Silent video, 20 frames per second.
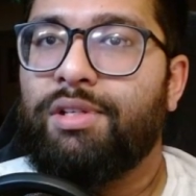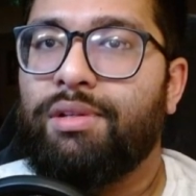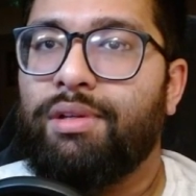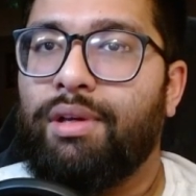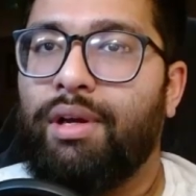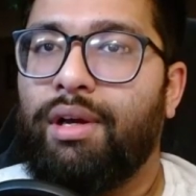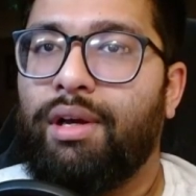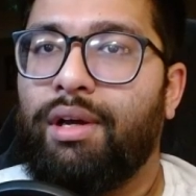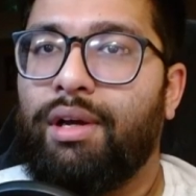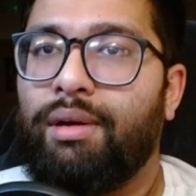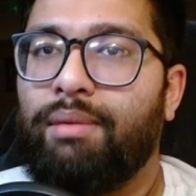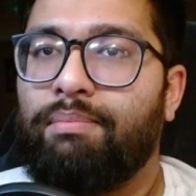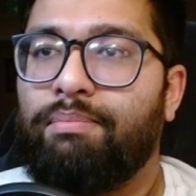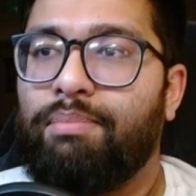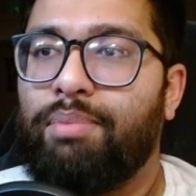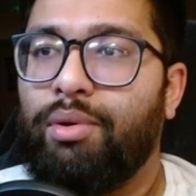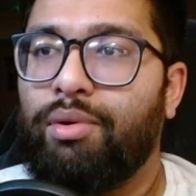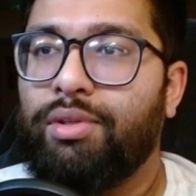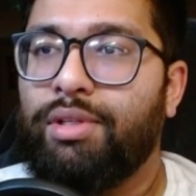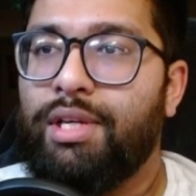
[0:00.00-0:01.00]
Uh,
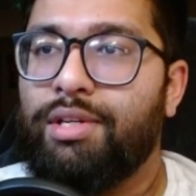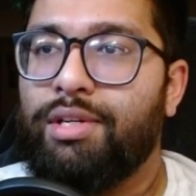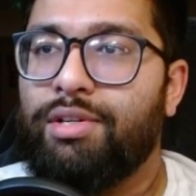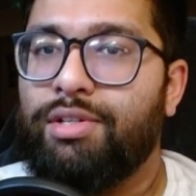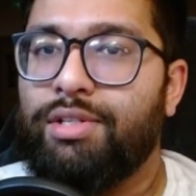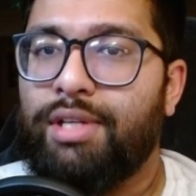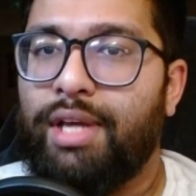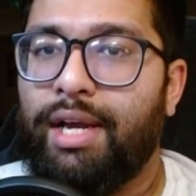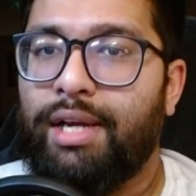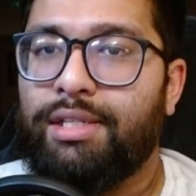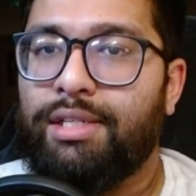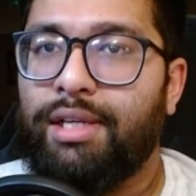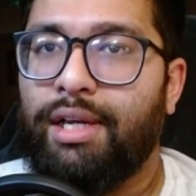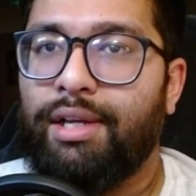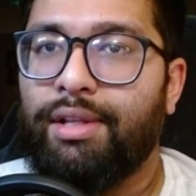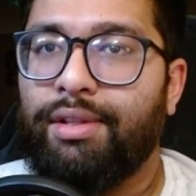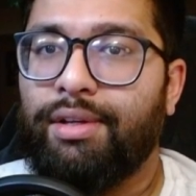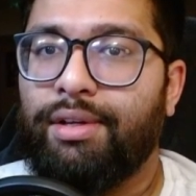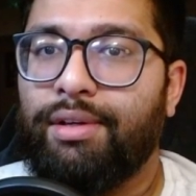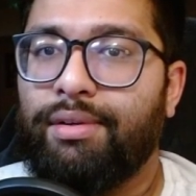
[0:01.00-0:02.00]
Bolt enters exile,
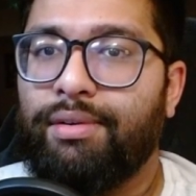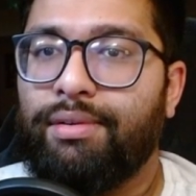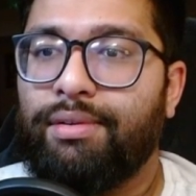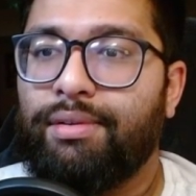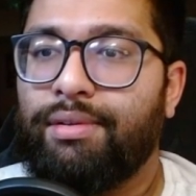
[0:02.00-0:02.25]
though.